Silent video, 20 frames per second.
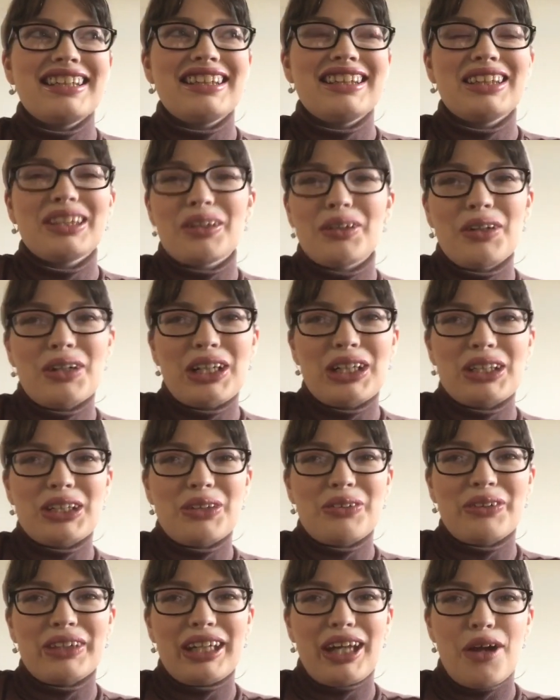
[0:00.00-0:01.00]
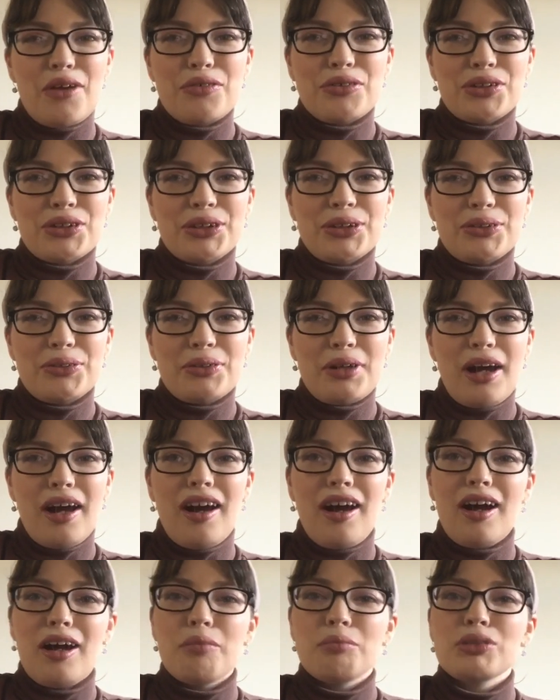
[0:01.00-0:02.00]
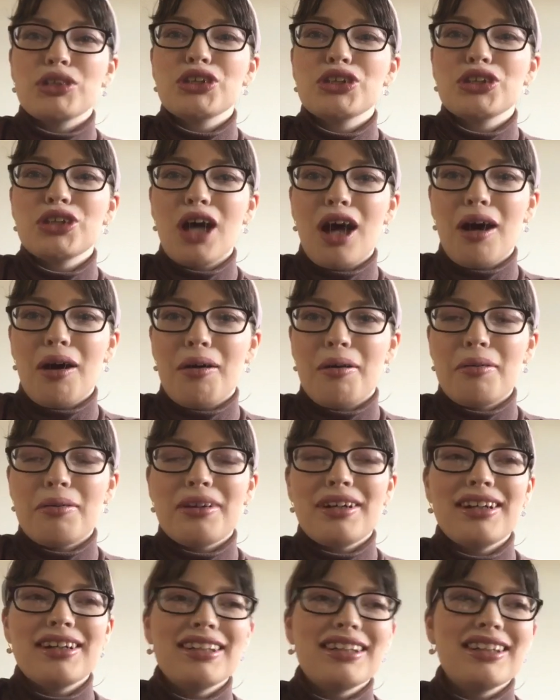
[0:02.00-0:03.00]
it's already two in the afternoon. Um, so,